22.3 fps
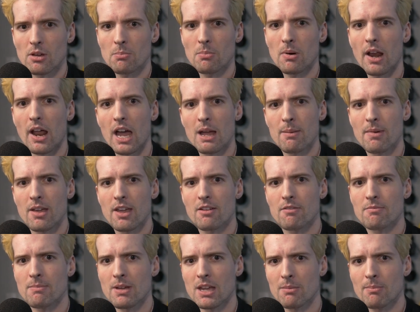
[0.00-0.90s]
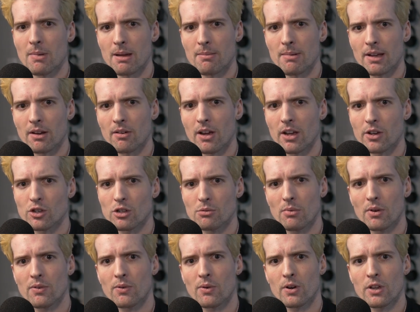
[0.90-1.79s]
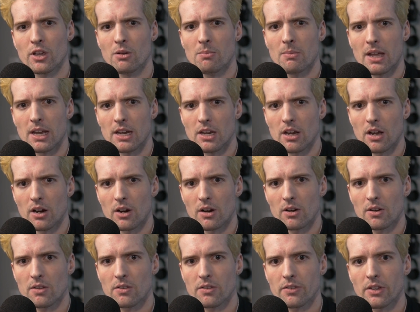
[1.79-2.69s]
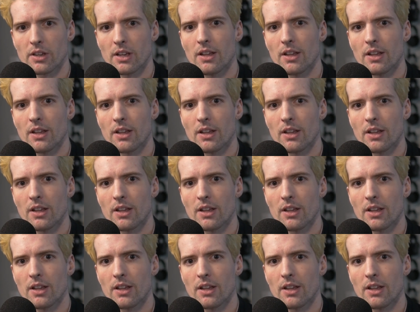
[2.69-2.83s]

but I may have made my migration before you made yours.